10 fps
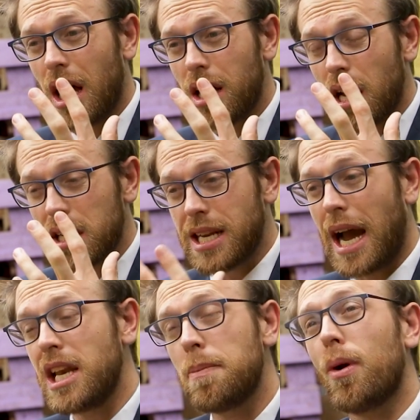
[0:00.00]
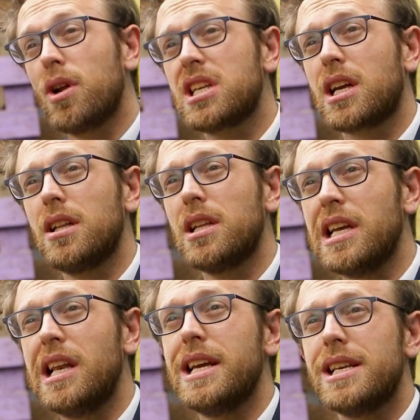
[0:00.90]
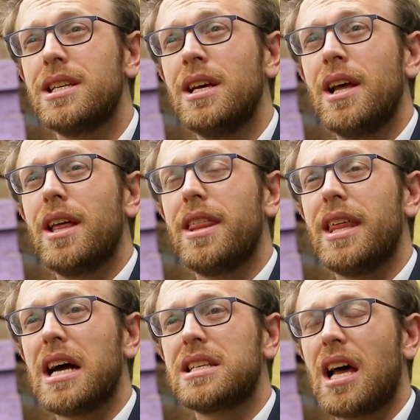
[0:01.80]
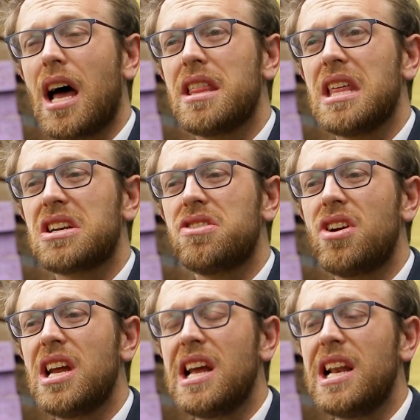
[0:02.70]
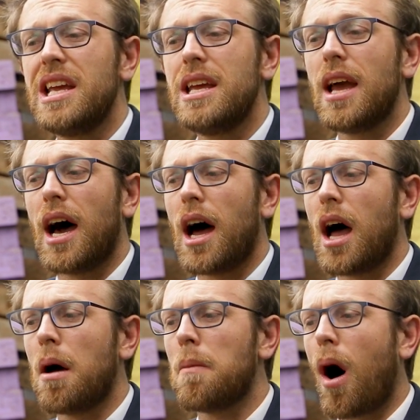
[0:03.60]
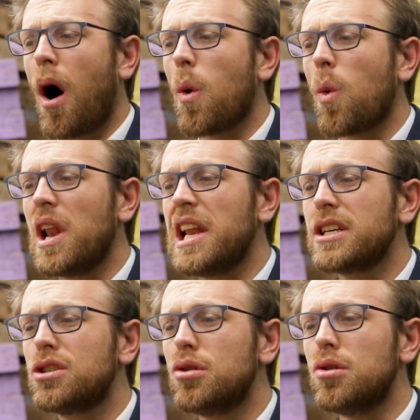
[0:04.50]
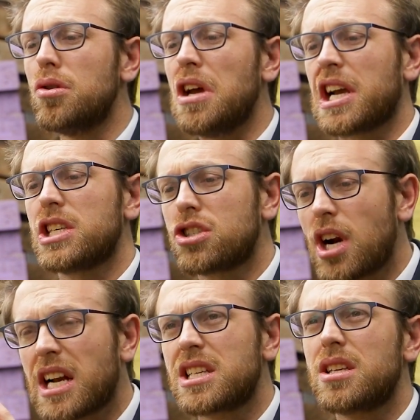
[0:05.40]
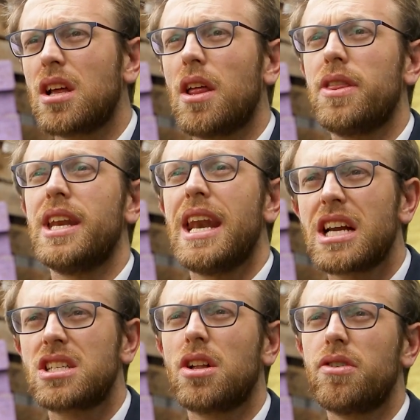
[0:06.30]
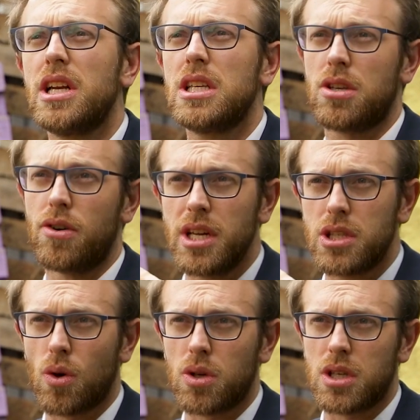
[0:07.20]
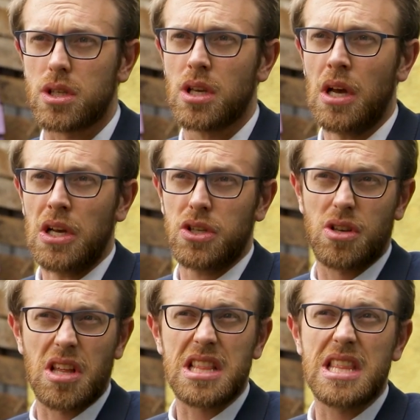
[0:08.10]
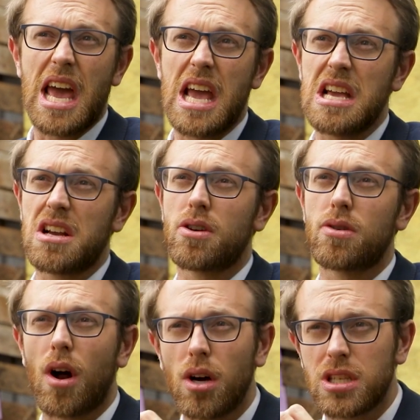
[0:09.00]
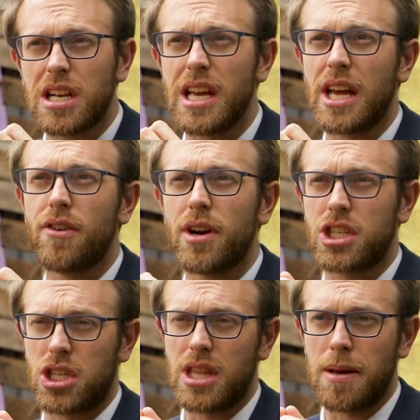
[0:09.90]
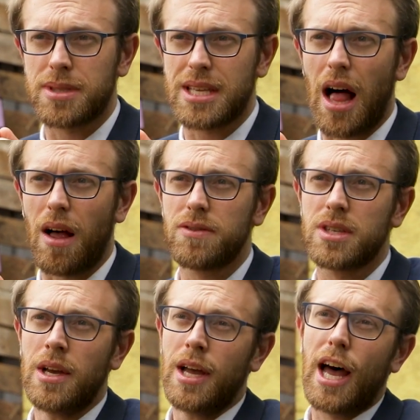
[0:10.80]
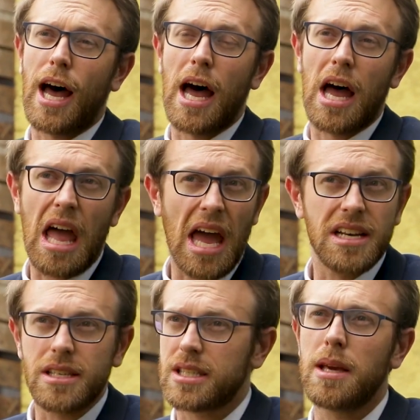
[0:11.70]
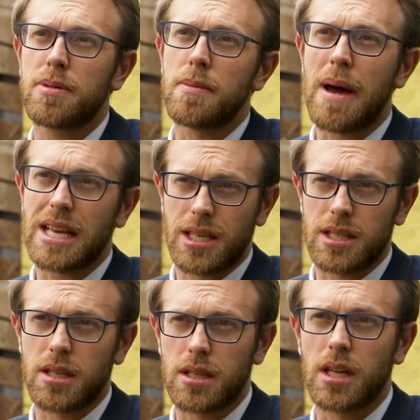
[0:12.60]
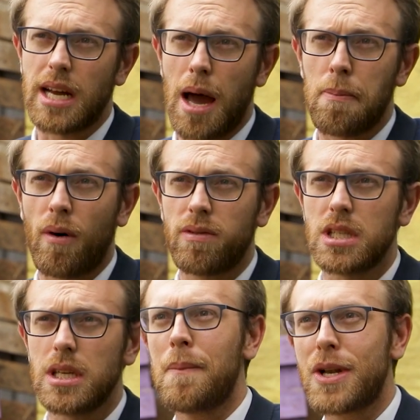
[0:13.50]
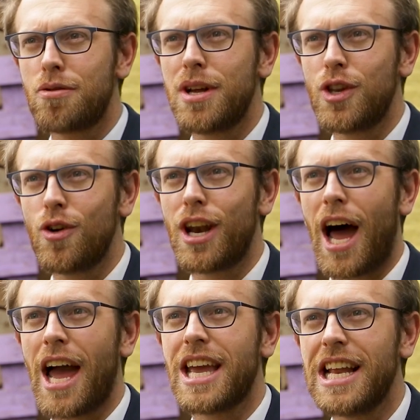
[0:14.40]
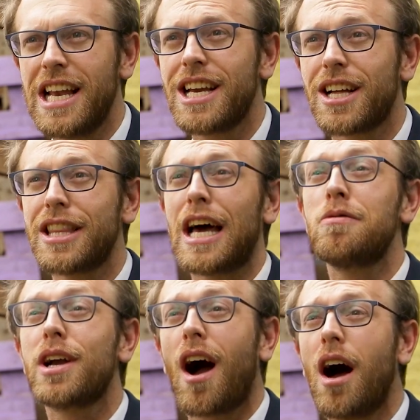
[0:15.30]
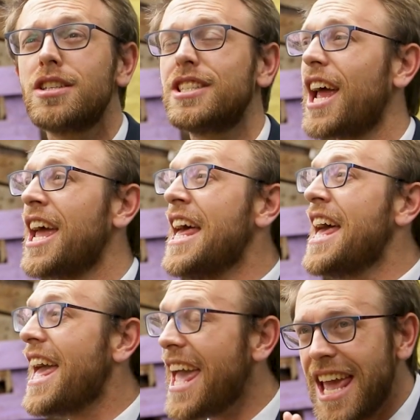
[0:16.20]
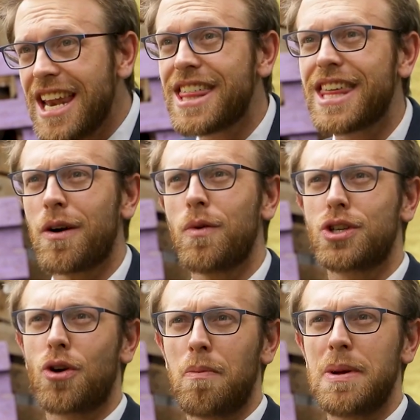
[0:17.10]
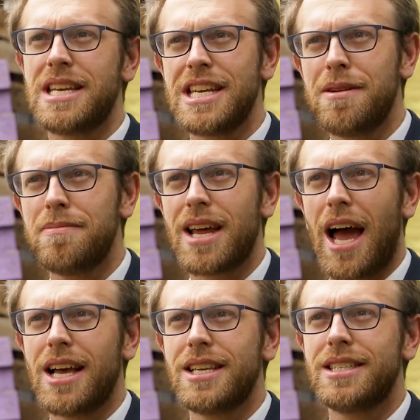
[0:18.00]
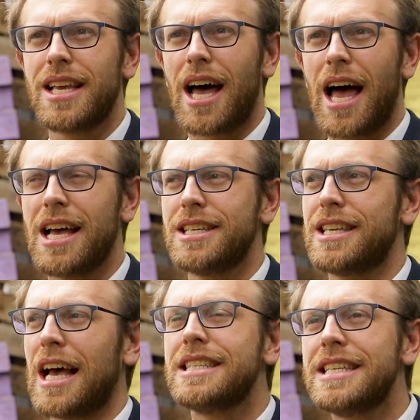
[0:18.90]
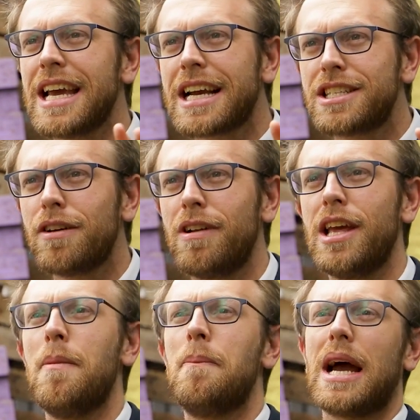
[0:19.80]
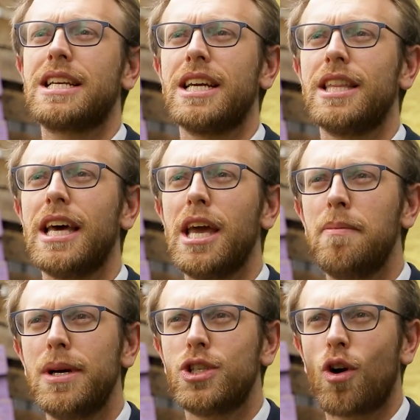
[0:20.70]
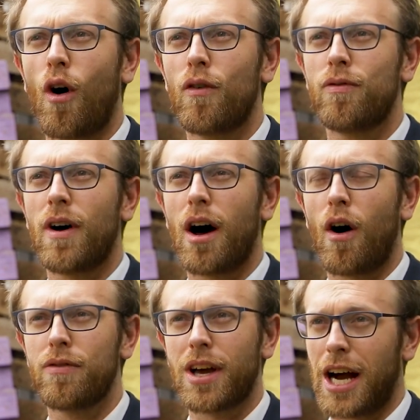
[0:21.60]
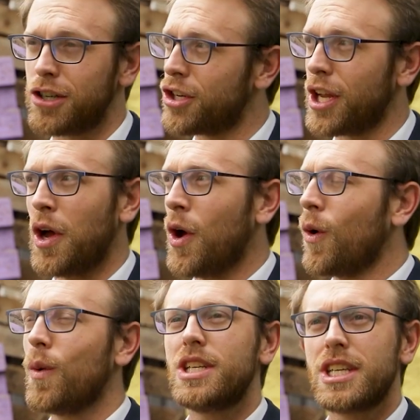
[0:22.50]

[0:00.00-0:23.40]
a tiny political elite that really are willing to extract the national resources so that they grossly enrich themselves and keep the masses in dire poverty. Between you and I, illegal, that we can't say anything which could be deemed as negatively impacting the image of the country. We